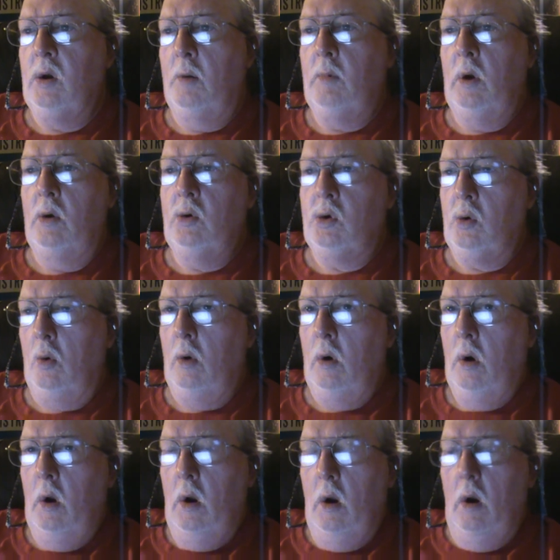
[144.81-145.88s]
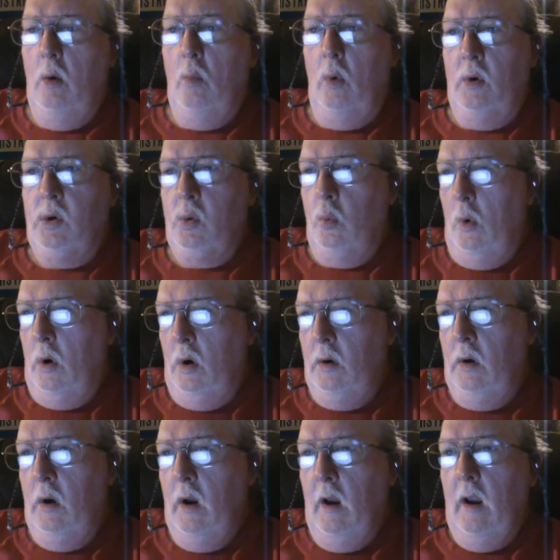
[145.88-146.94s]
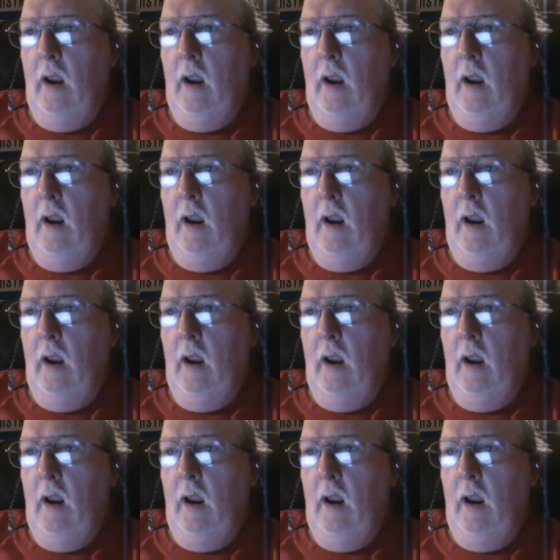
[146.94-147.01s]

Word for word: I'm not sure which one,